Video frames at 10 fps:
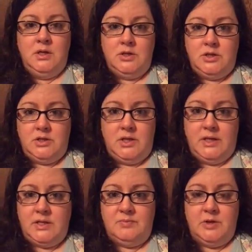just
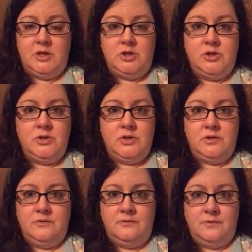takes pictures
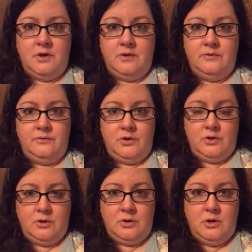of
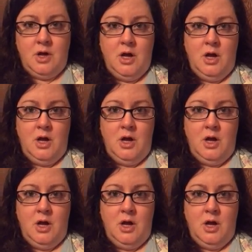your